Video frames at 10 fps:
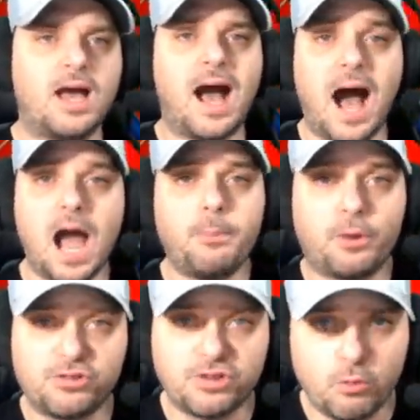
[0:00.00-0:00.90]
I
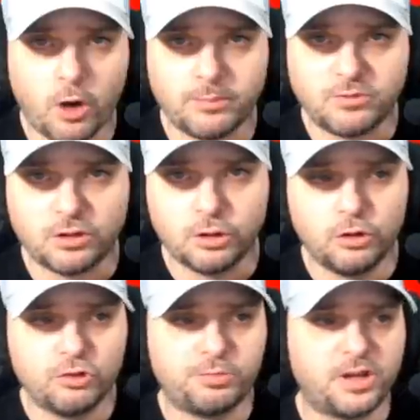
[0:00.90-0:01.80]
personally want him to
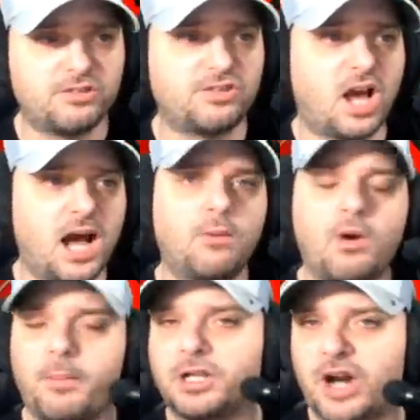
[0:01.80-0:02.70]
lose because I
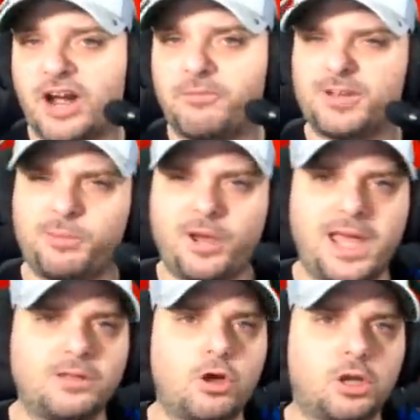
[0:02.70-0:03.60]
want my draft picks. But
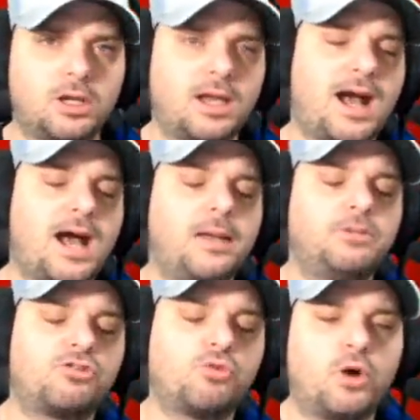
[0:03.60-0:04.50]
hey, look, I'm
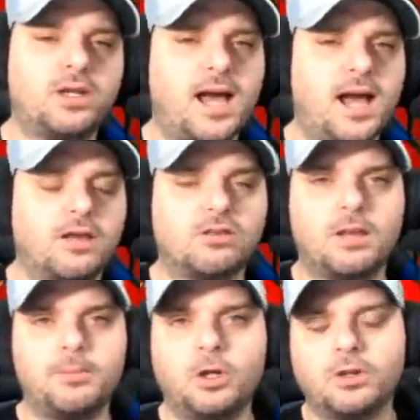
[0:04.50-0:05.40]
just one guy.
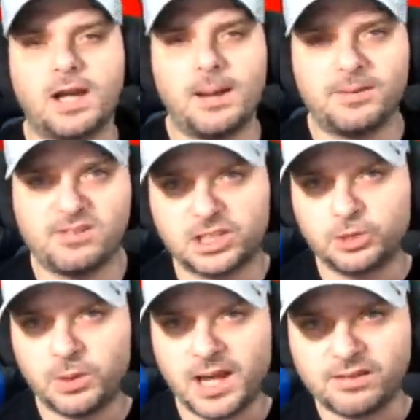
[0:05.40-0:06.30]
Let me know in the comment section
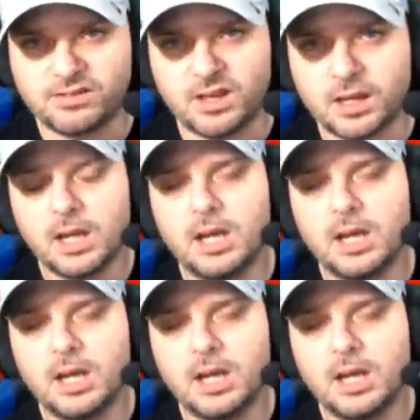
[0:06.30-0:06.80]
what you guys think.